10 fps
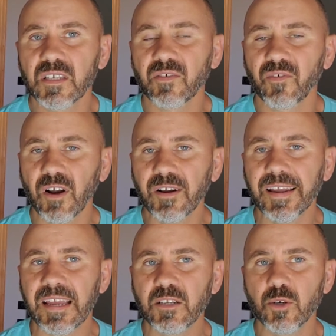is very
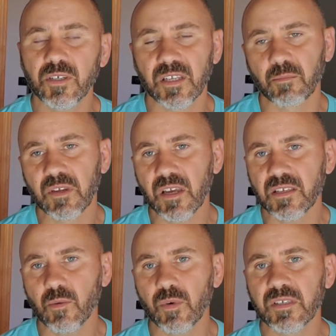interesting because
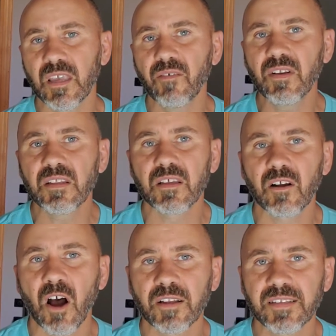it was given in the
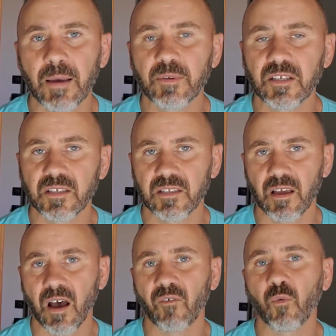context
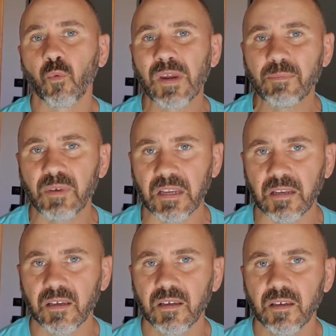of weeping.
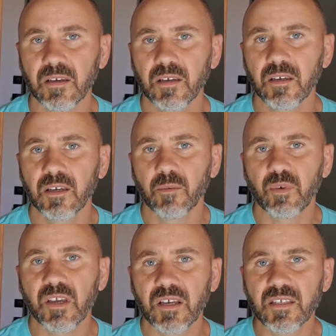
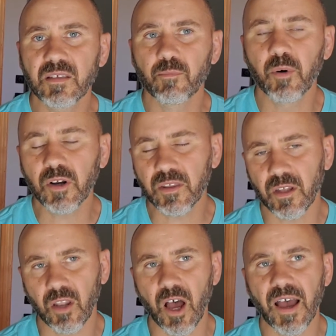Because the book of the
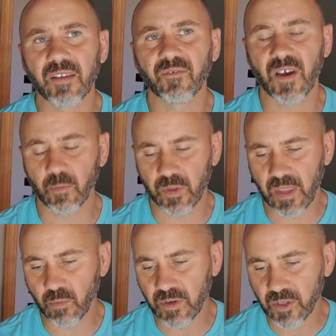law had found when they
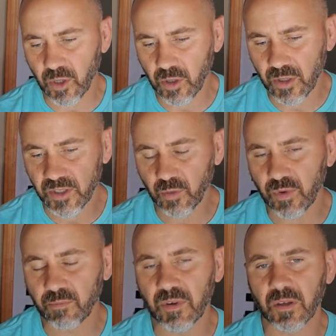returned to
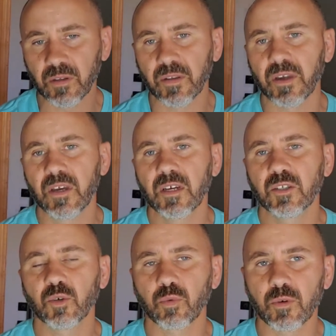rebuild
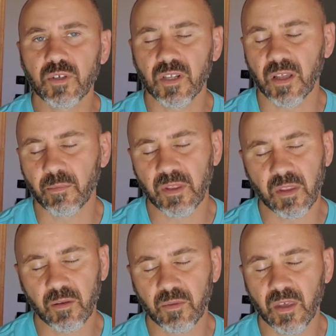Jerusalem and
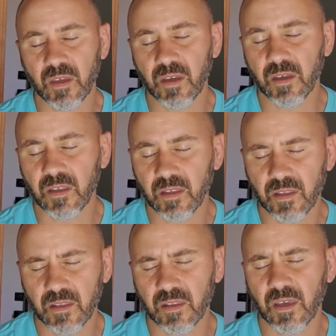
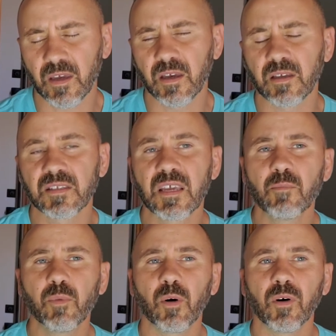the
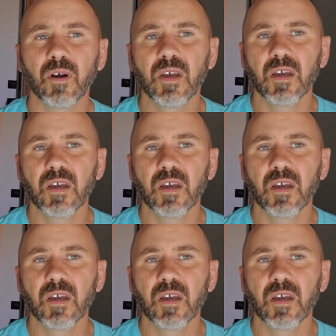temple,